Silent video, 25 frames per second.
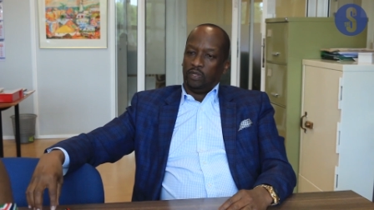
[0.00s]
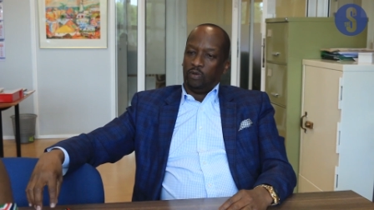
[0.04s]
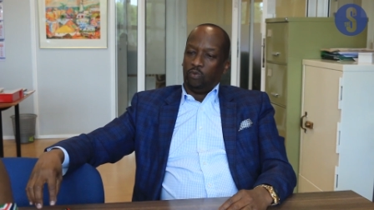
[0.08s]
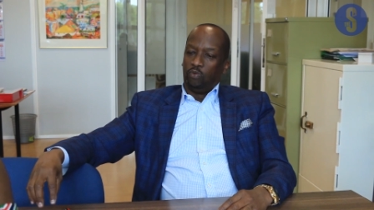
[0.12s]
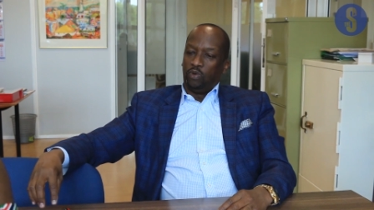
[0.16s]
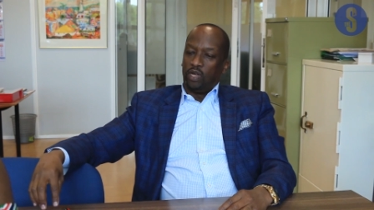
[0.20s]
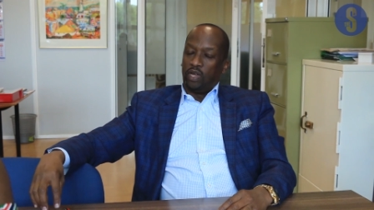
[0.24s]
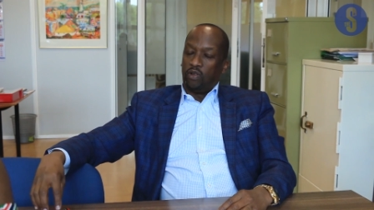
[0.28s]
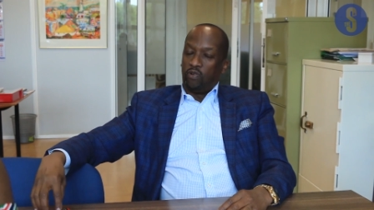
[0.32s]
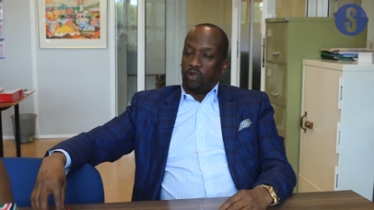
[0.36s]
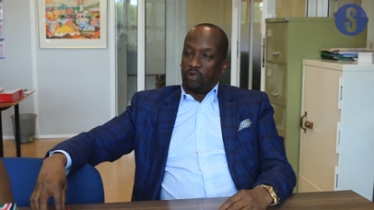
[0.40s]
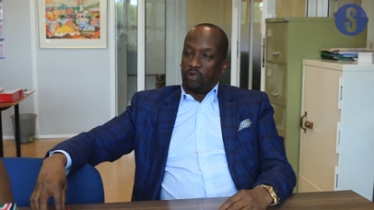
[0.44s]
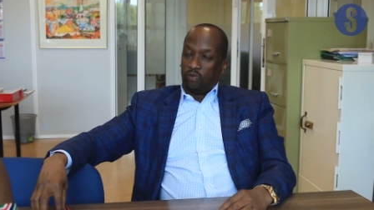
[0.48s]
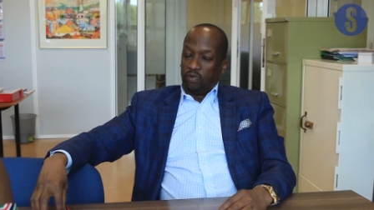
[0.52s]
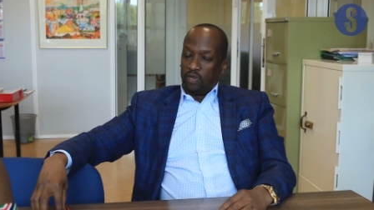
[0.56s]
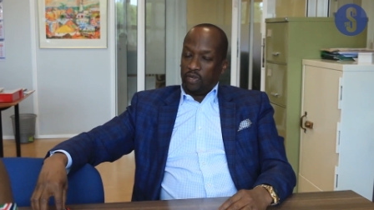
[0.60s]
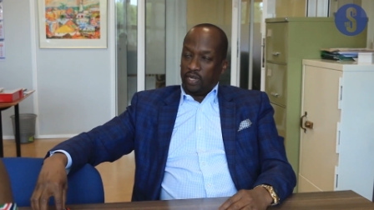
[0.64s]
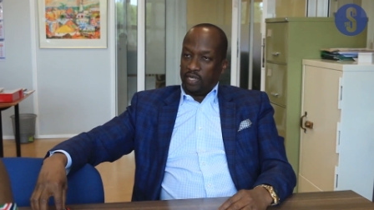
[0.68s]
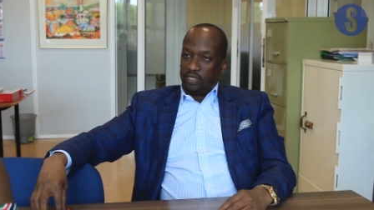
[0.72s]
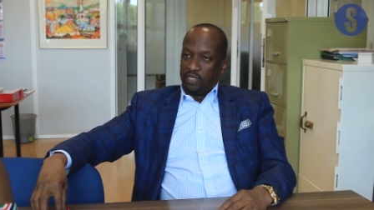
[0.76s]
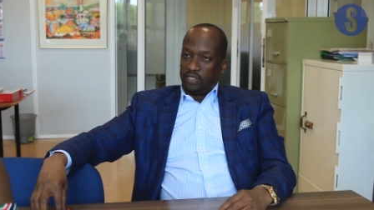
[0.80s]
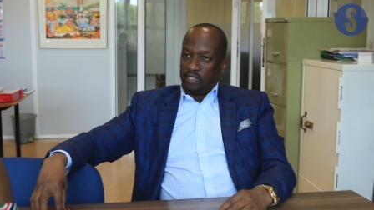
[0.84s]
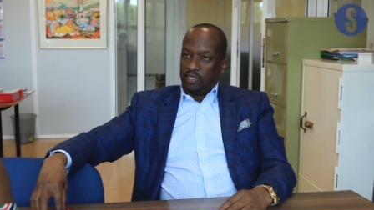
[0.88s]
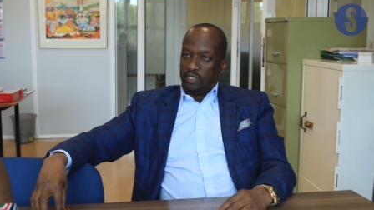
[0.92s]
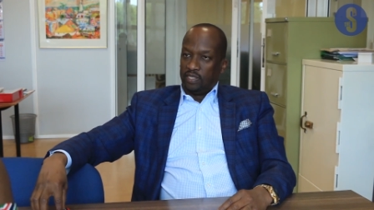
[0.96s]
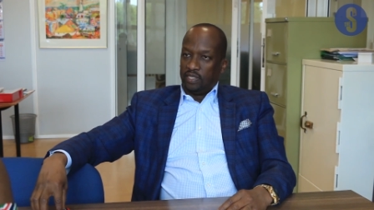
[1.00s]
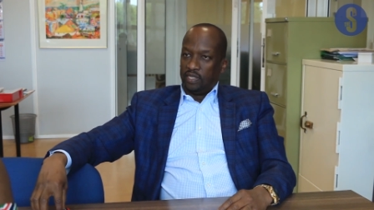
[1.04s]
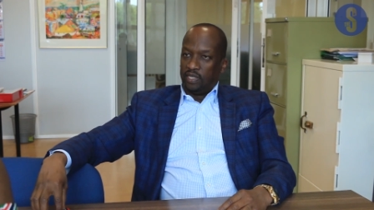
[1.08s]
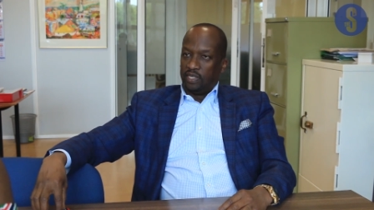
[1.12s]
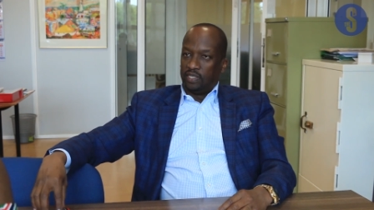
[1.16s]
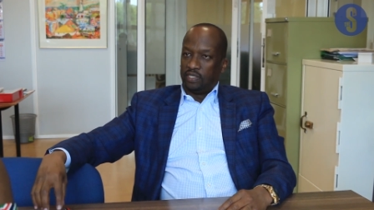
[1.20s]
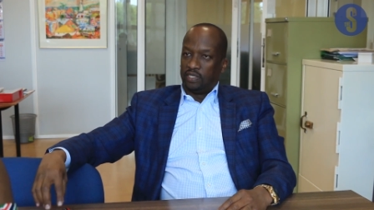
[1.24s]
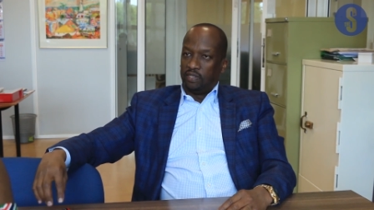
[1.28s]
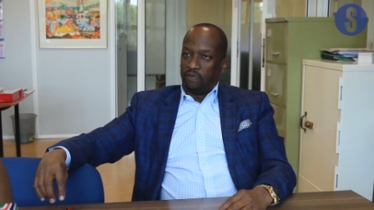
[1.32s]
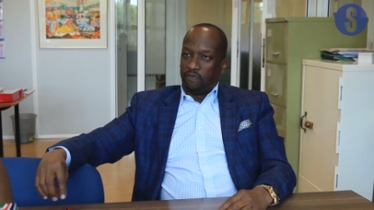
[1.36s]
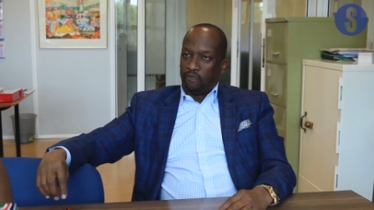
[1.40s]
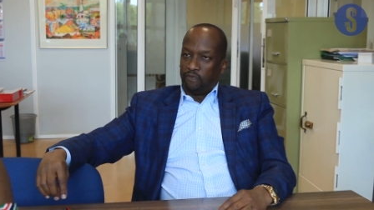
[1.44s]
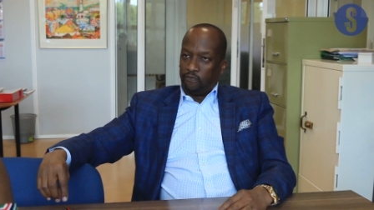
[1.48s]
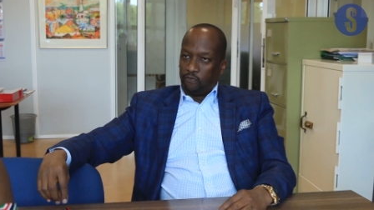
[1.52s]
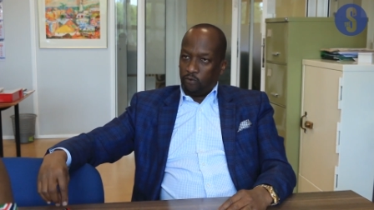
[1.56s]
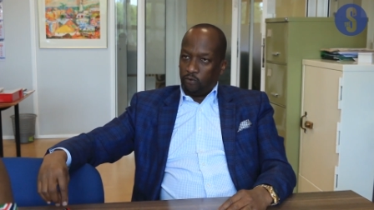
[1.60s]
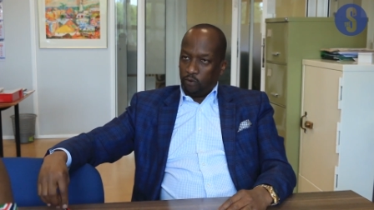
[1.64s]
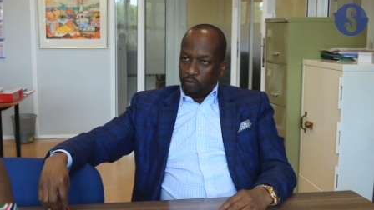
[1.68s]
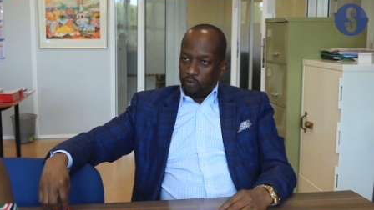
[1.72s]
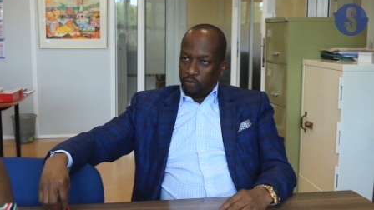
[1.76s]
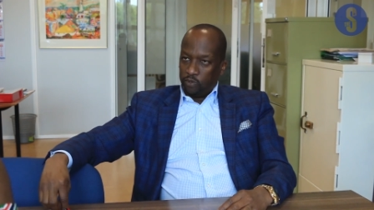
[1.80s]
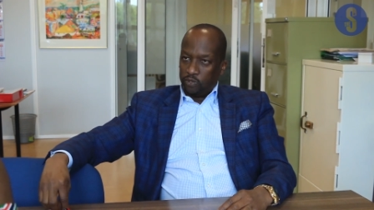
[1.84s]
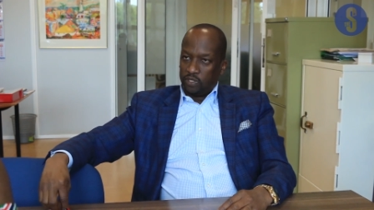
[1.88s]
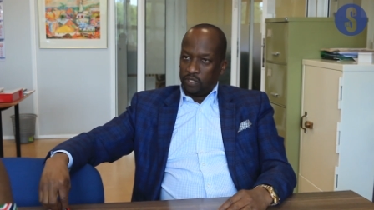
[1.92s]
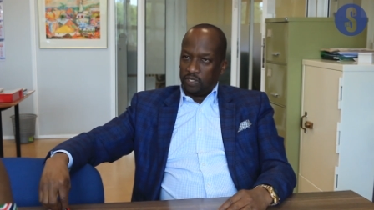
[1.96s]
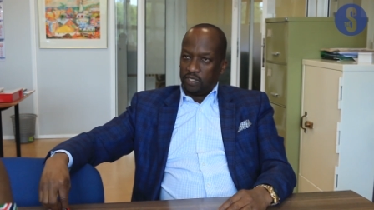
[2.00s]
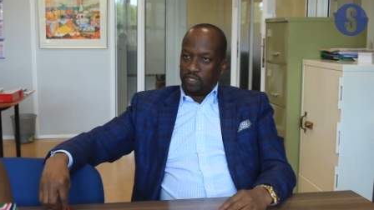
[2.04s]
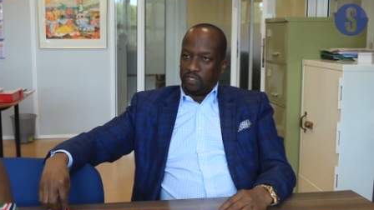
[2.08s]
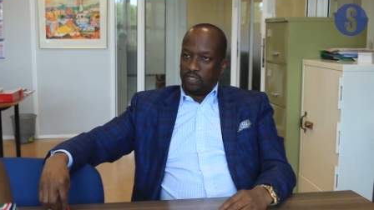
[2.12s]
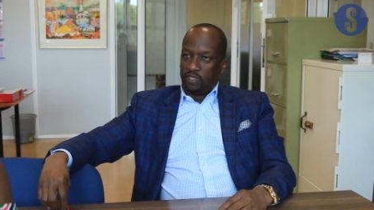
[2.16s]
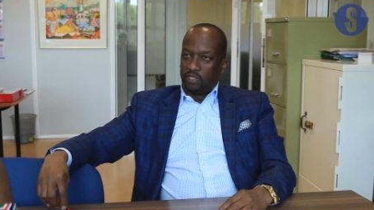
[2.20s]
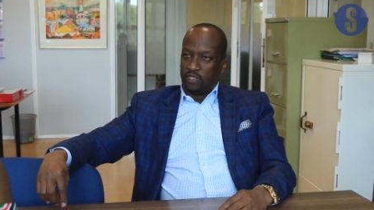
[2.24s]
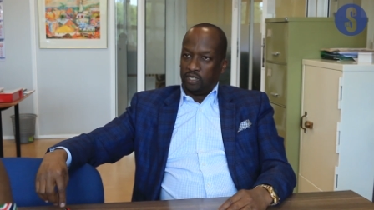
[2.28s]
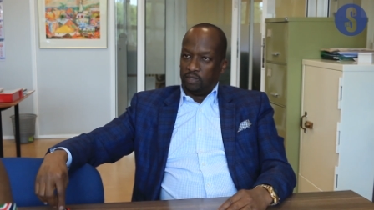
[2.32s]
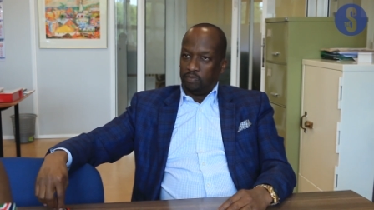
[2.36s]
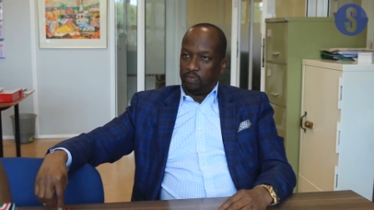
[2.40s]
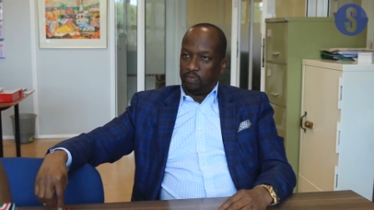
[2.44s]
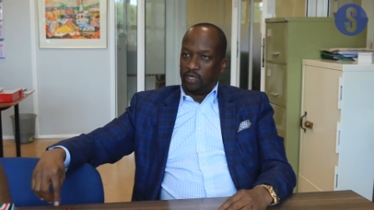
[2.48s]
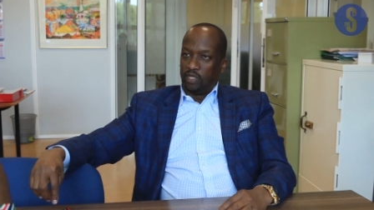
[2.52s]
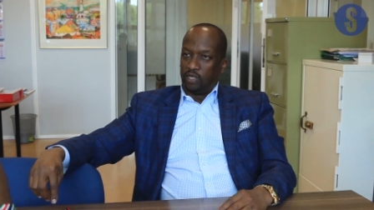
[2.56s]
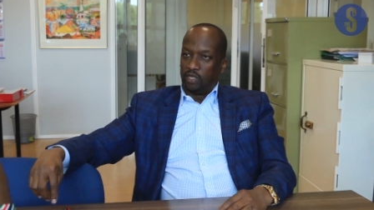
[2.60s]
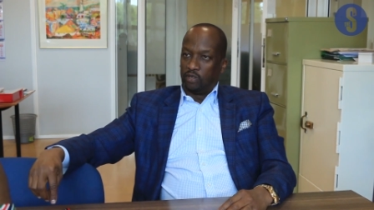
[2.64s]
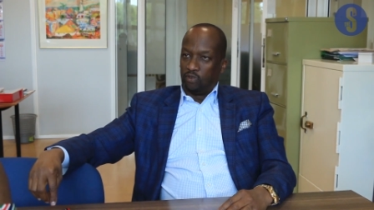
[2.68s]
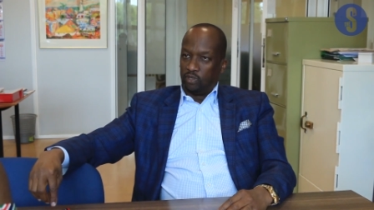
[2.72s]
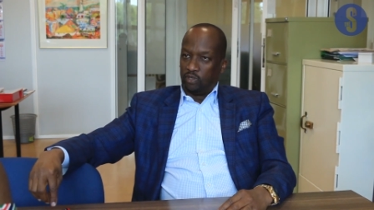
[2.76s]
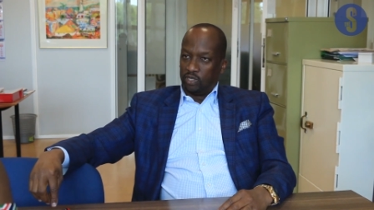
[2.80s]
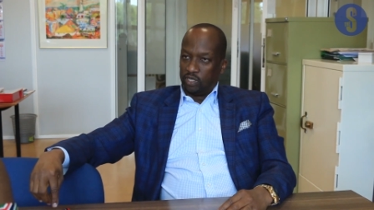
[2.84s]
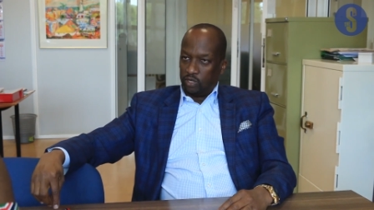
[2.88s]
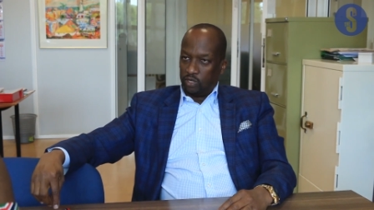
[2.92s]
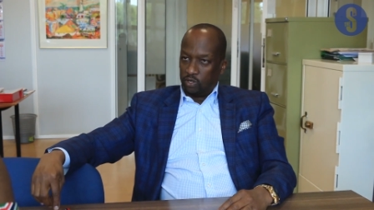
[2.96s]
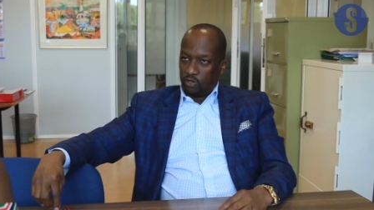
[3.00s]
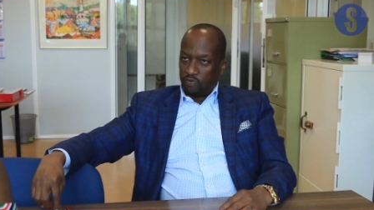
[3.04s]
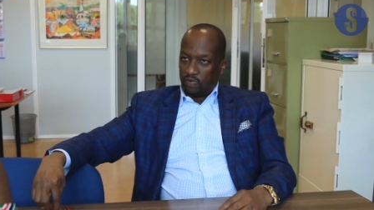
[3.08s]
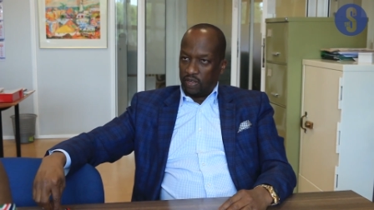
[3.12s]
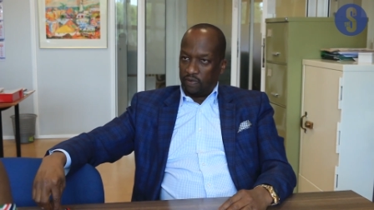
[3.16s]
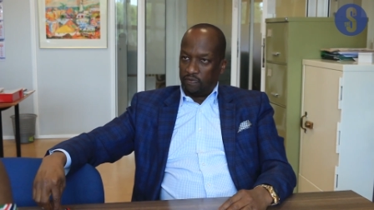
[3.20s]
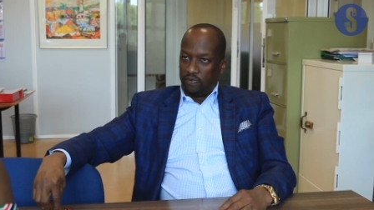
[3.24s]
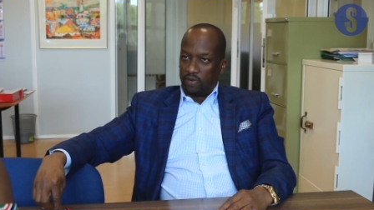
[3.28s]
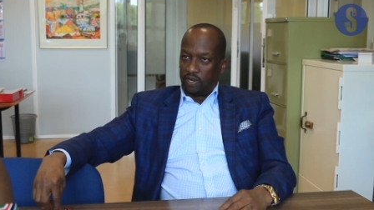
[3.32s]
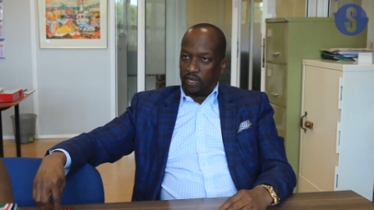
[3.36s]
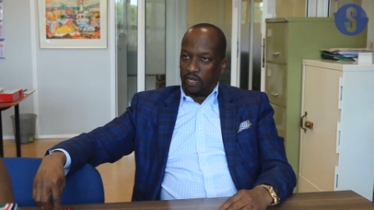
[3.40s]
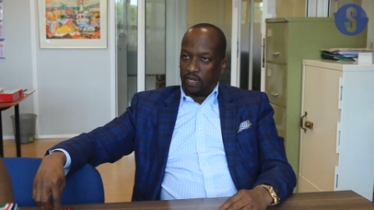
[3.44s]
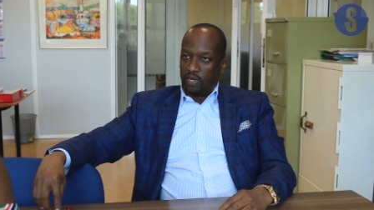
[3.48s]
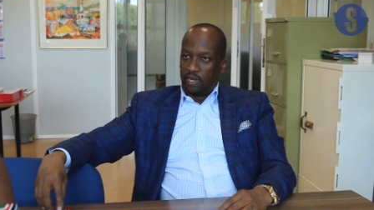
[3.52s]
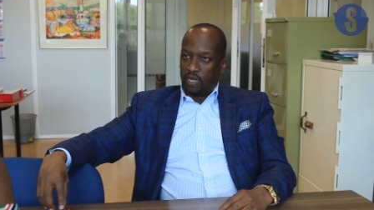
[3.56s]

We are recognized as the foremost chamber in the continent of Africa,